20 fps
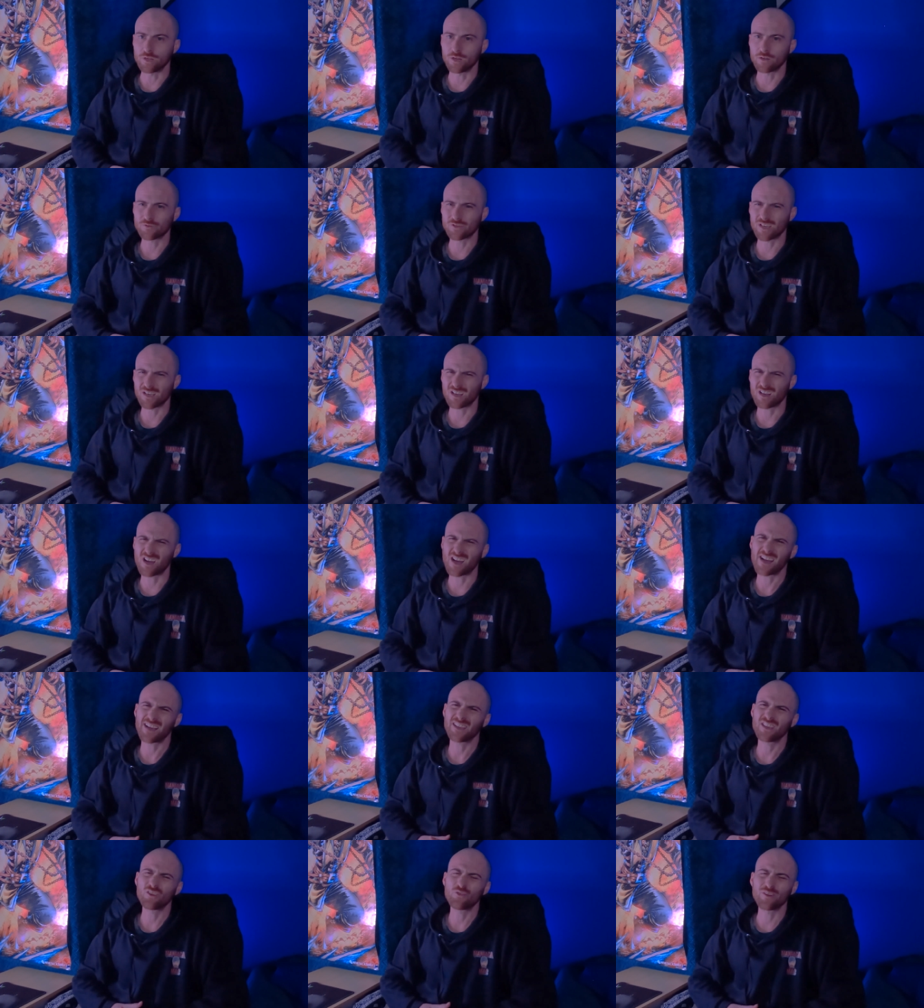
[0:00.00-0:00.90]
And I was like,
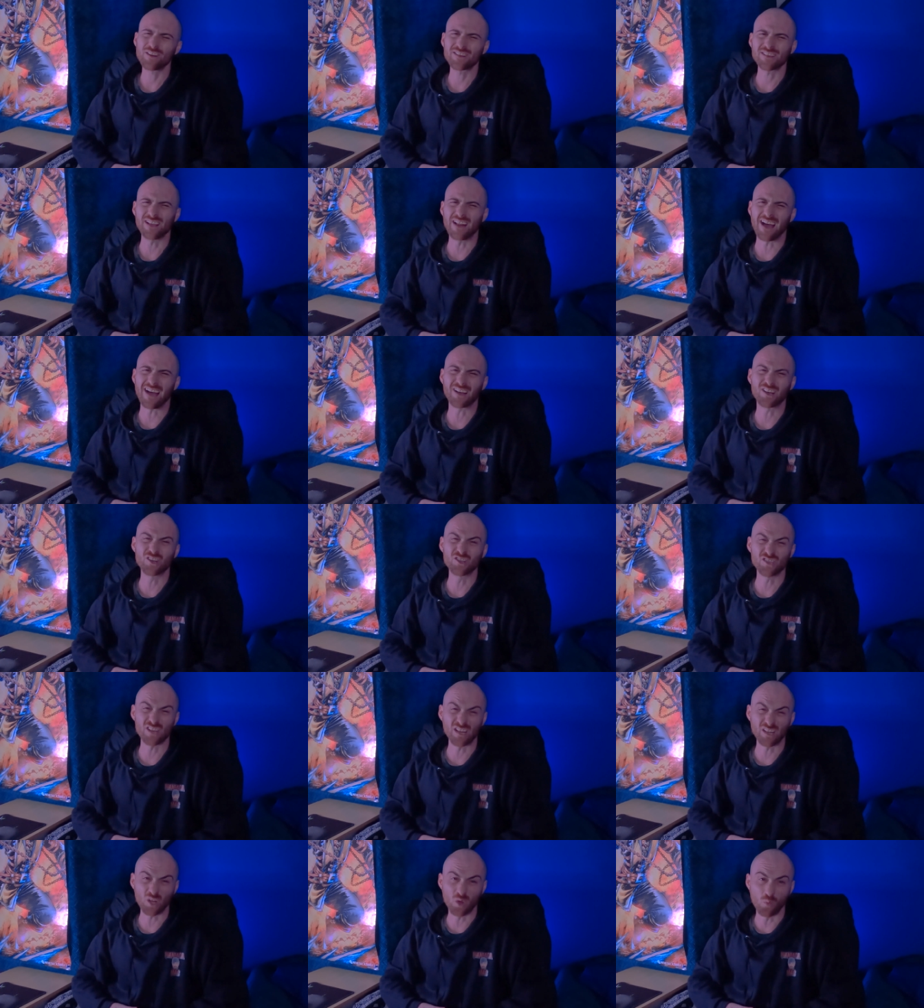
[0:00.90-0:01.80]
ah, you only see that because
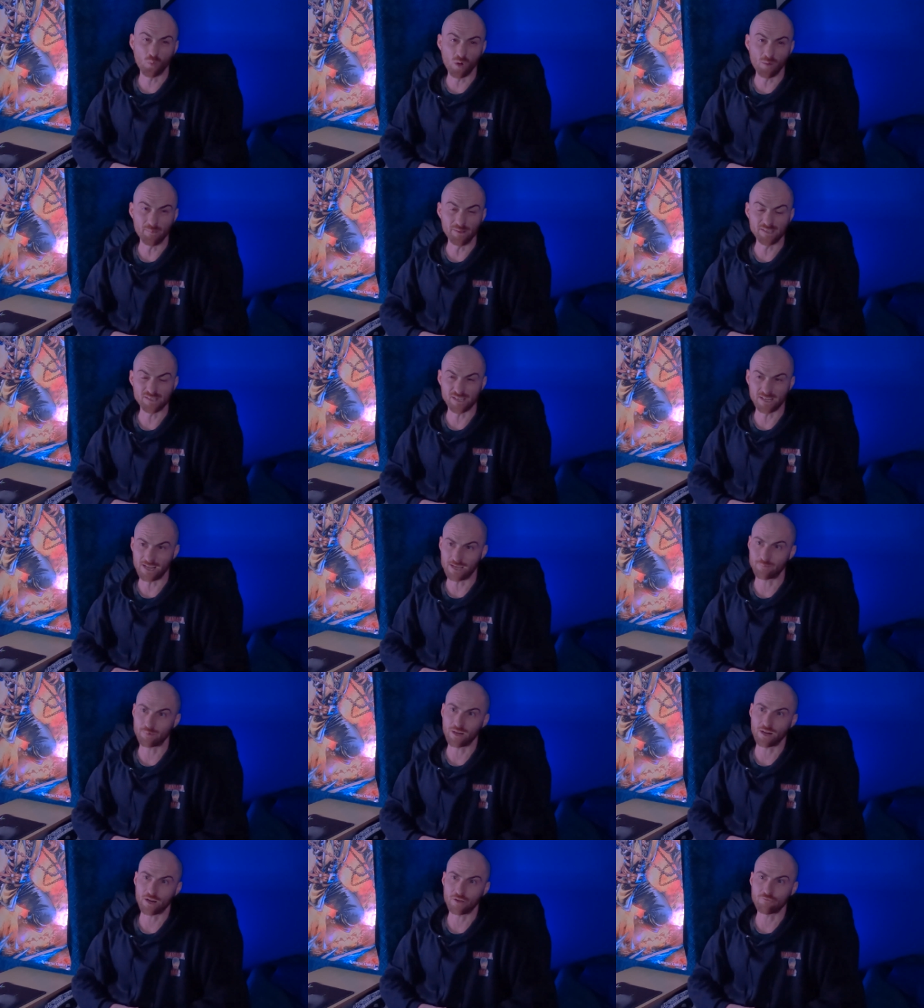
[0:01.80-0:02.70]
like the woman's in it.
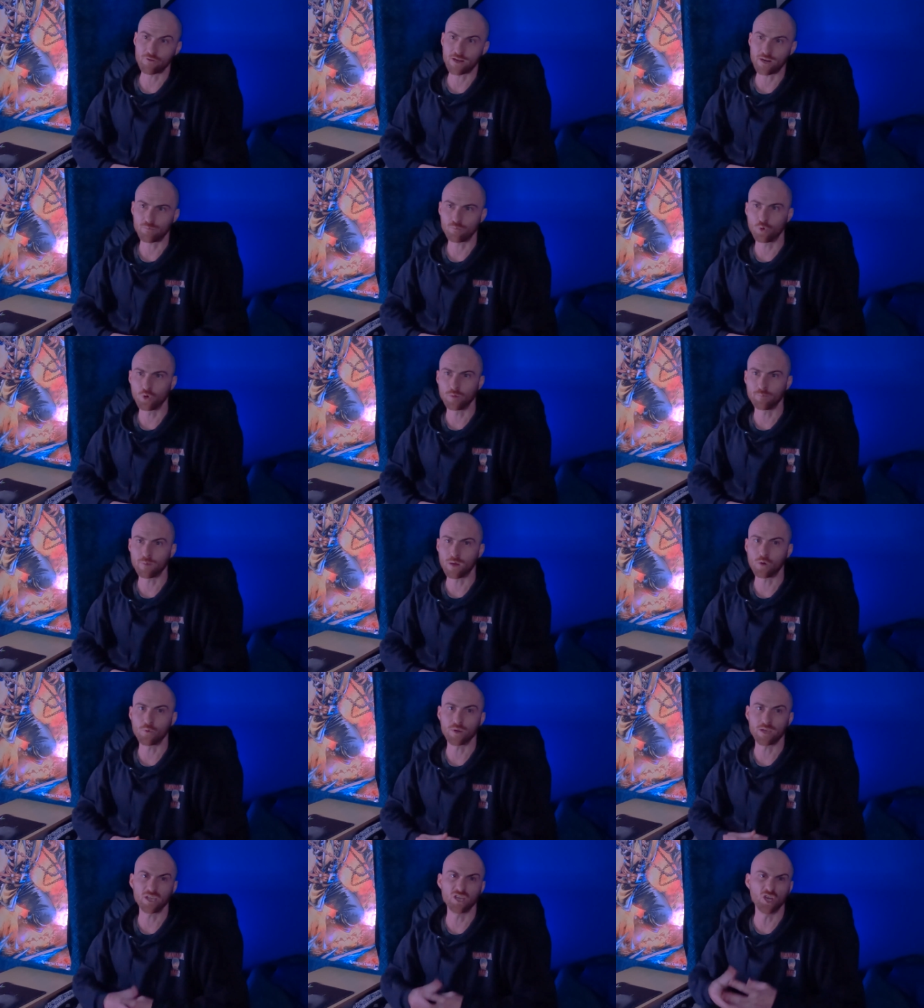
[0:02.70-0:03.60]
But then I read up more
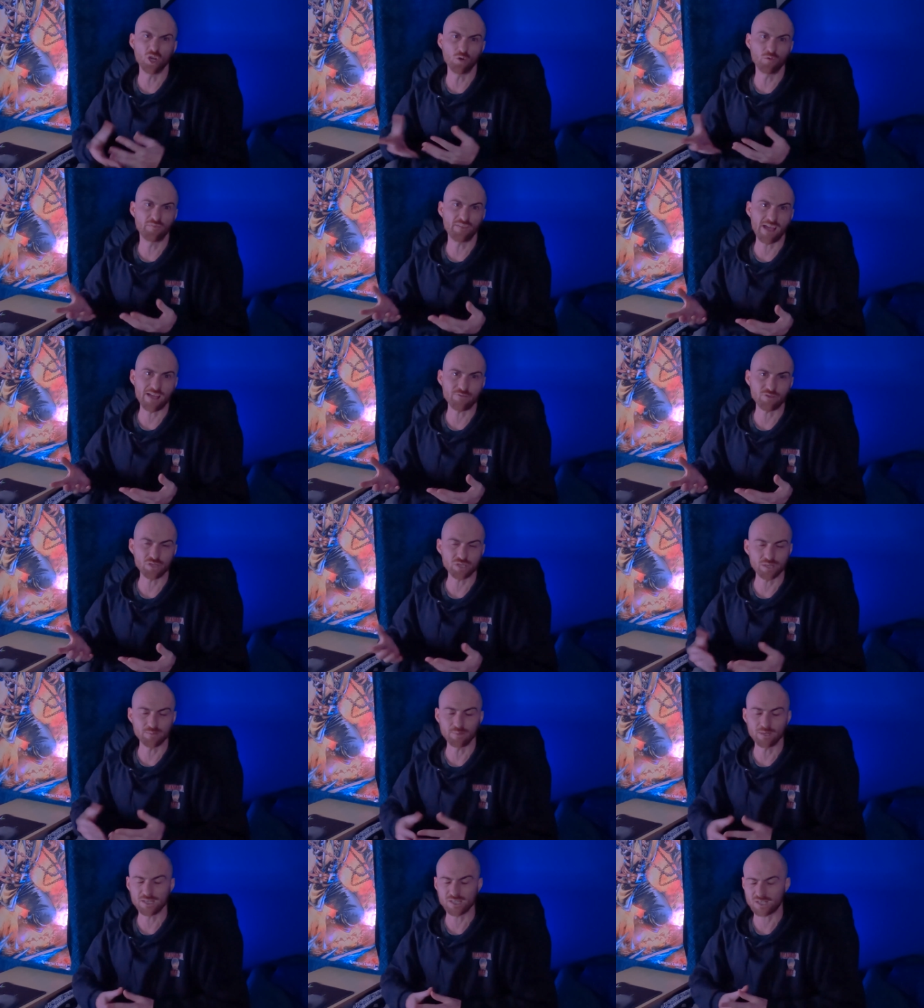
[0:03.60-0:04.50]
about it, you know, very
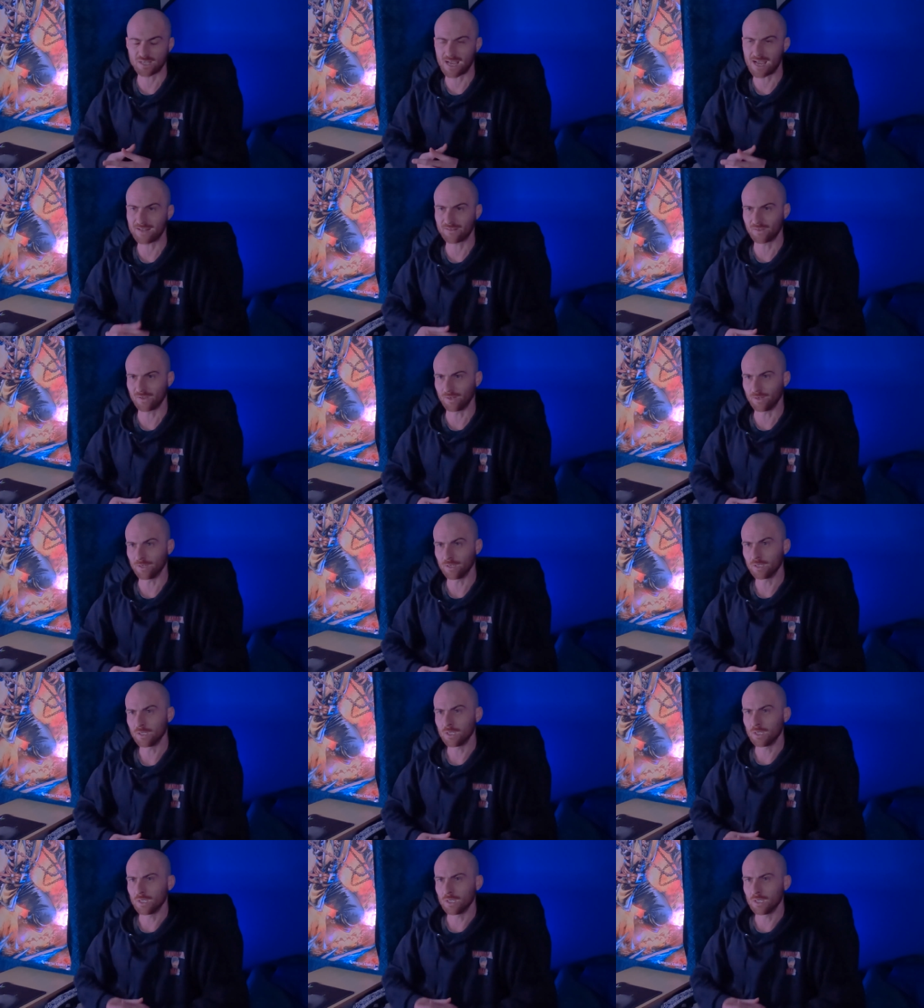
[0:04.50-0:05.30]
similar setting.